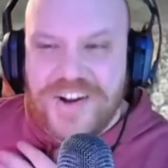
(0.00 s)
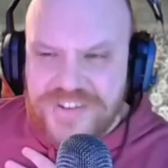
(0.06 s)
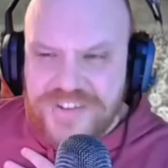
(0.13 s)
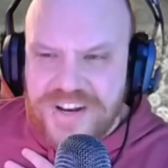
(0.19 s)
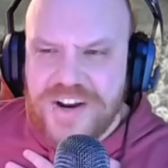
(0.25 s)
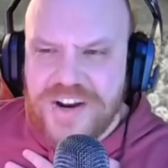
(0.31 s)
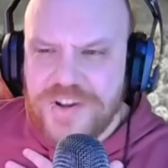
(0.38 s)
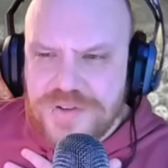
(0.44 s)

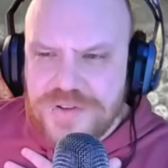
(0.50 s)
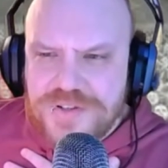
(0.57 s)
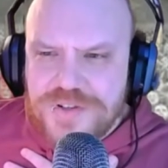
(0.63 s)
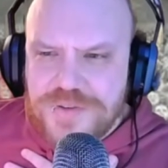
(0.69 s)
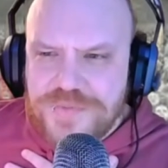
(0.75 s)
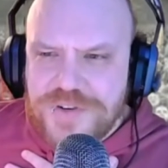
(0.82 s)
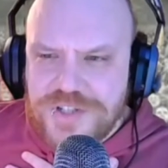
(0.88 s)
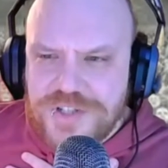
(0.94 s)
dare you with
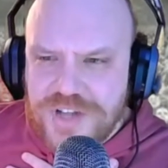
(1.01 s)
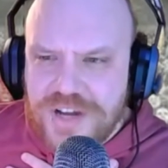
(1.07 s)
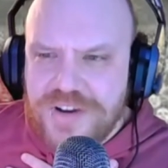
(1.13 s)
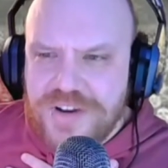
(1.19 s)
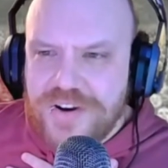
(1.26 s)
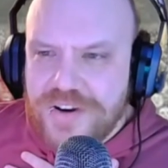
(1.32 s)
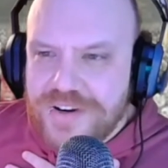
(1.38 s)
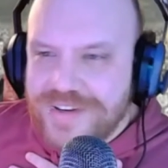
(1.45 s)
their
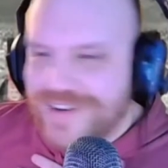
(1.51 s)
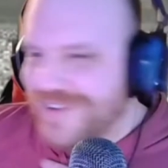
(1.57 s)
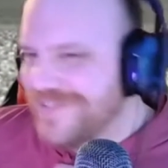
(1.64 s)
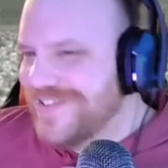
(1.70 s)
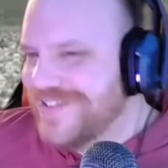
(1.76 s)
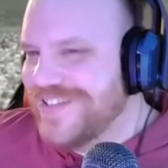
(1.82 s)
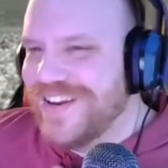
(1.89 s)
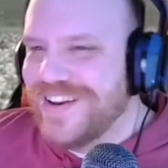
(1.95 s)
gender? No, I'm
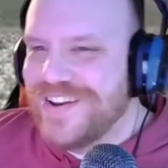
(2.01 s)
just kidding.